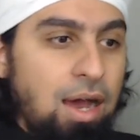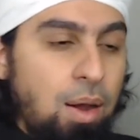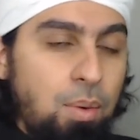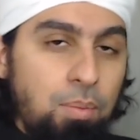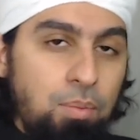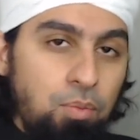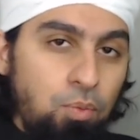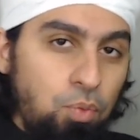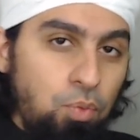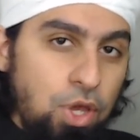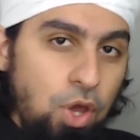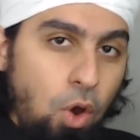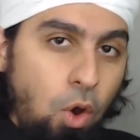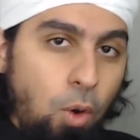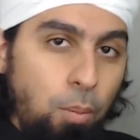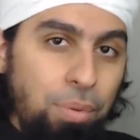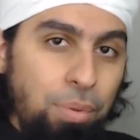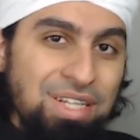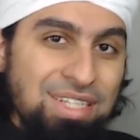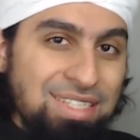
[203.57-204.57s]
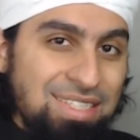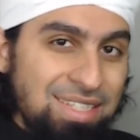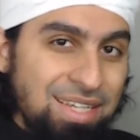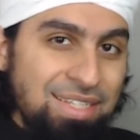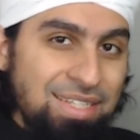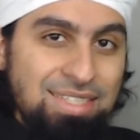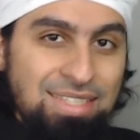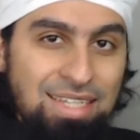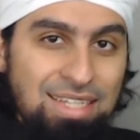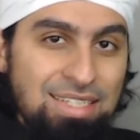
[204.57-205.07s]
We opened
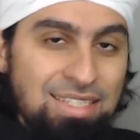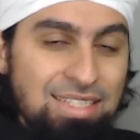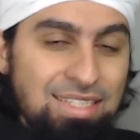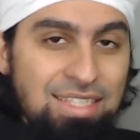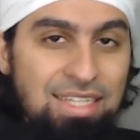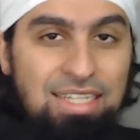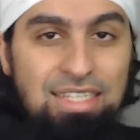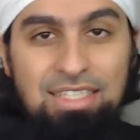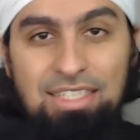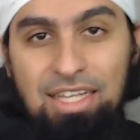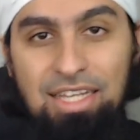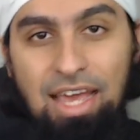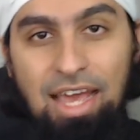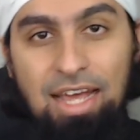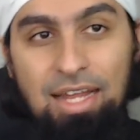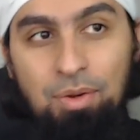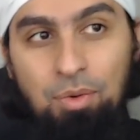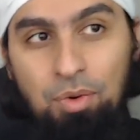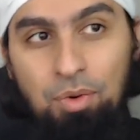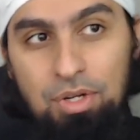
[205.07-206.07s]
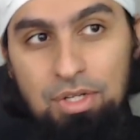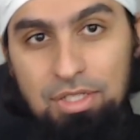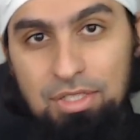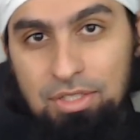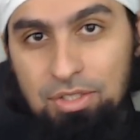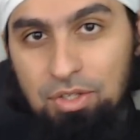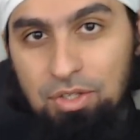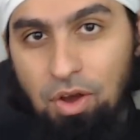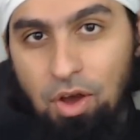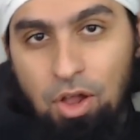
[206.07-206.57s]
16 seats and
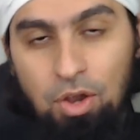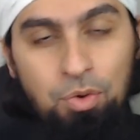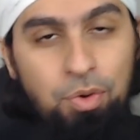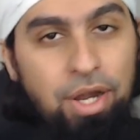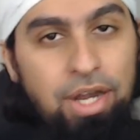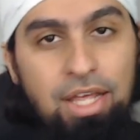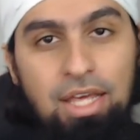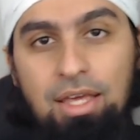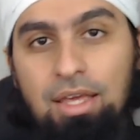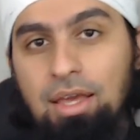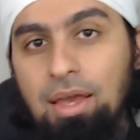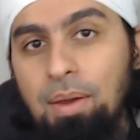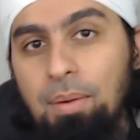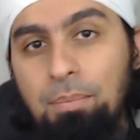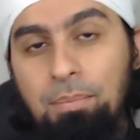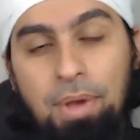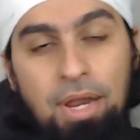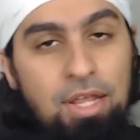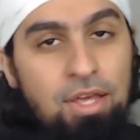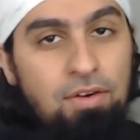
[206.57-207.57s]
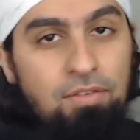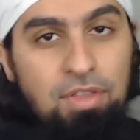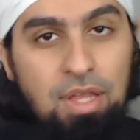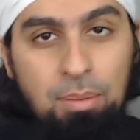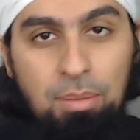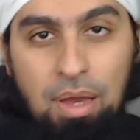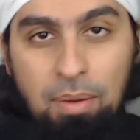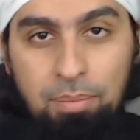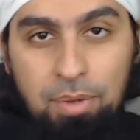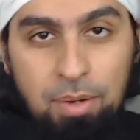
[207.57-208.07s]
already many of them
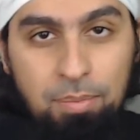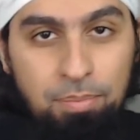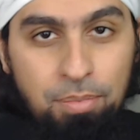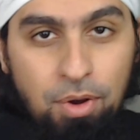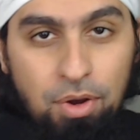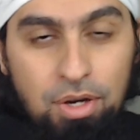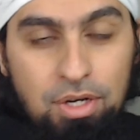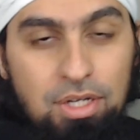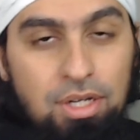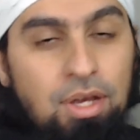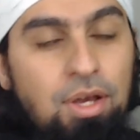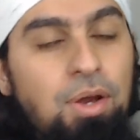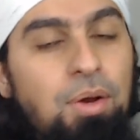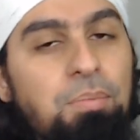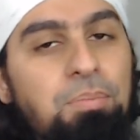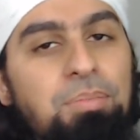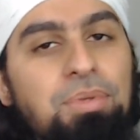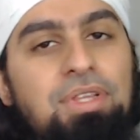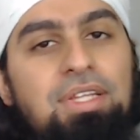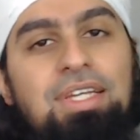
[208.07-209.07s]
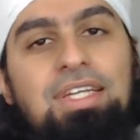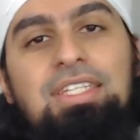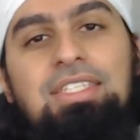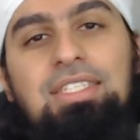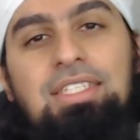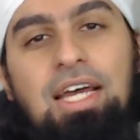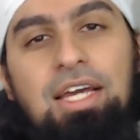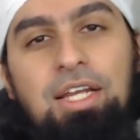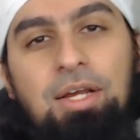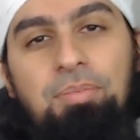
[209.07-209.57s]
have been booked. Please
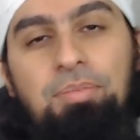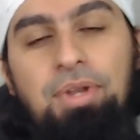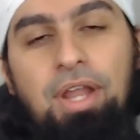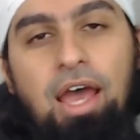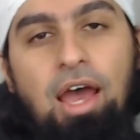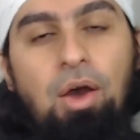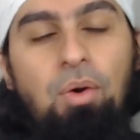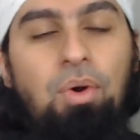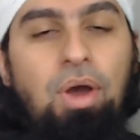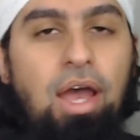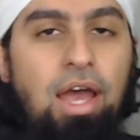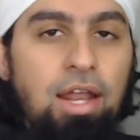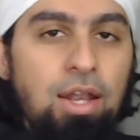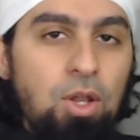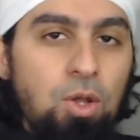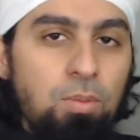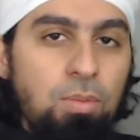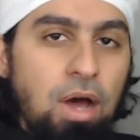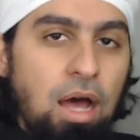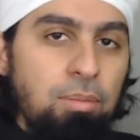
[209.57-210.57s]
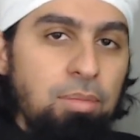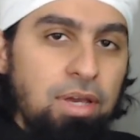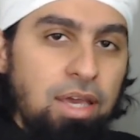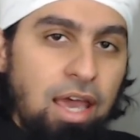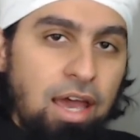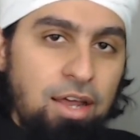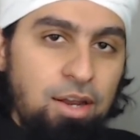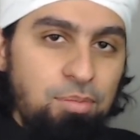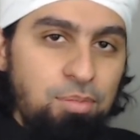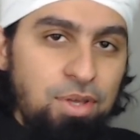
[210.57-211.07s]
sign up now at
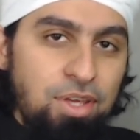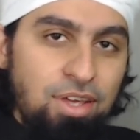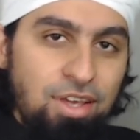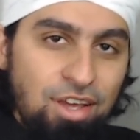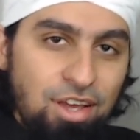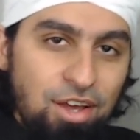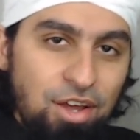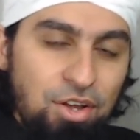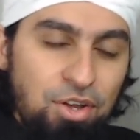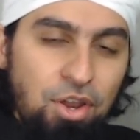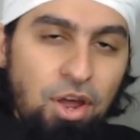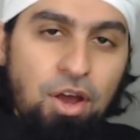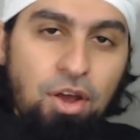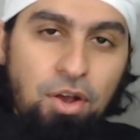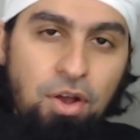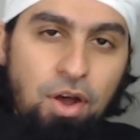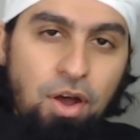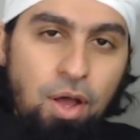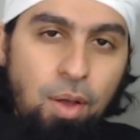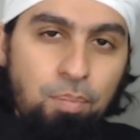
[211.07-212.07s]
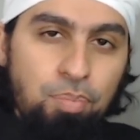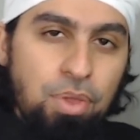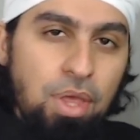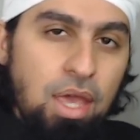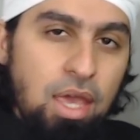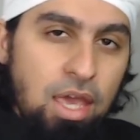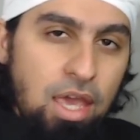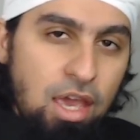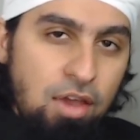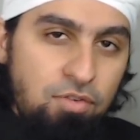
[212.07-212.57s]
lubabacademy.com.
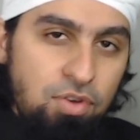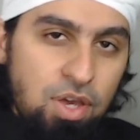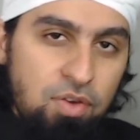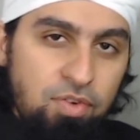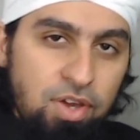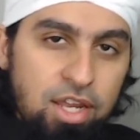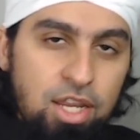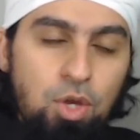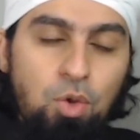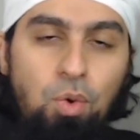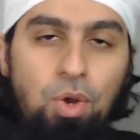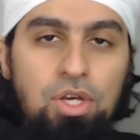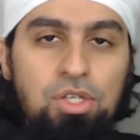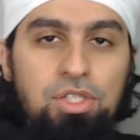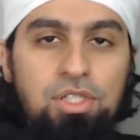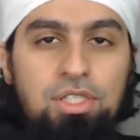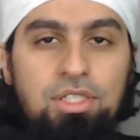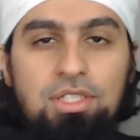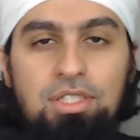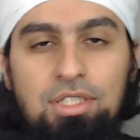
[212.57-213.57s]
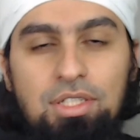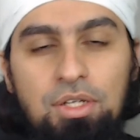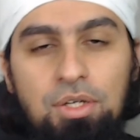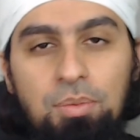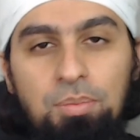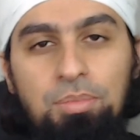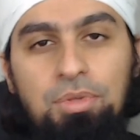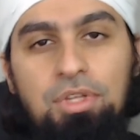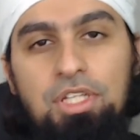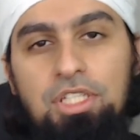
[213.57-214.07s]
If you have any questions,
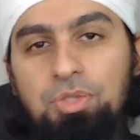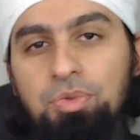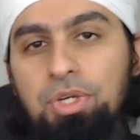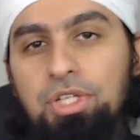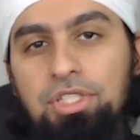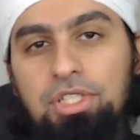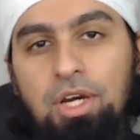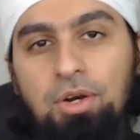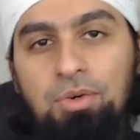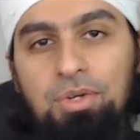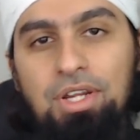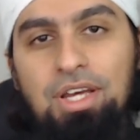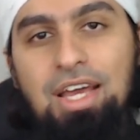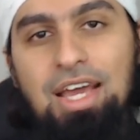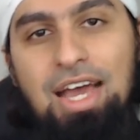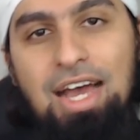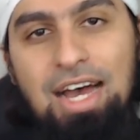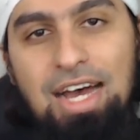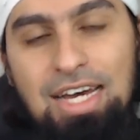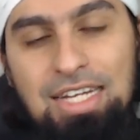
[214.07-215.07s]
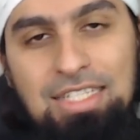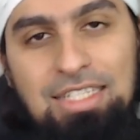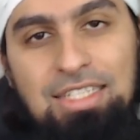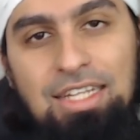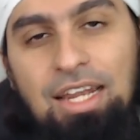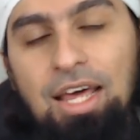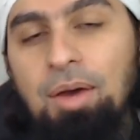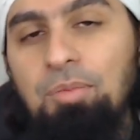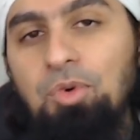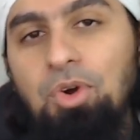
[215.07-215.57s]
please reach out.
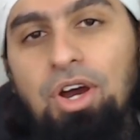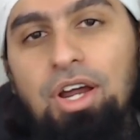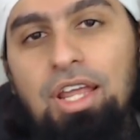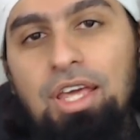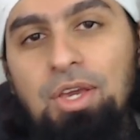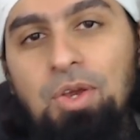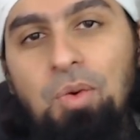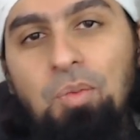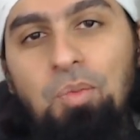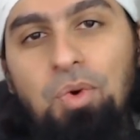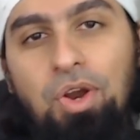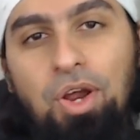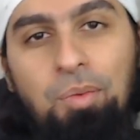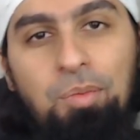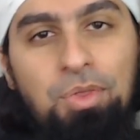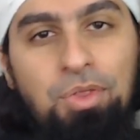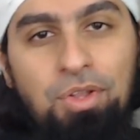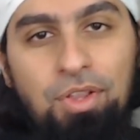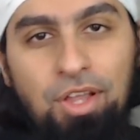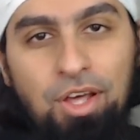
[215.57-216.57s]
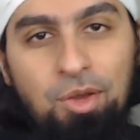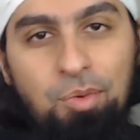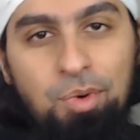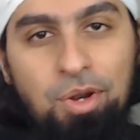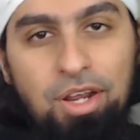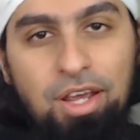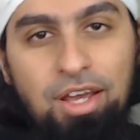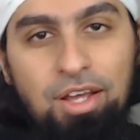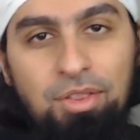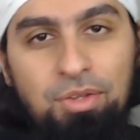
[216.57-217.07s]
Assalamu alaikum wa rahmatullahi wa
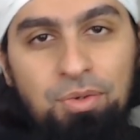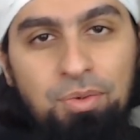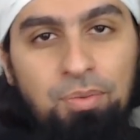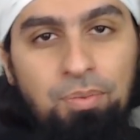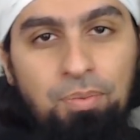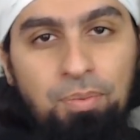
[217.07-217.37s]
barakatuh.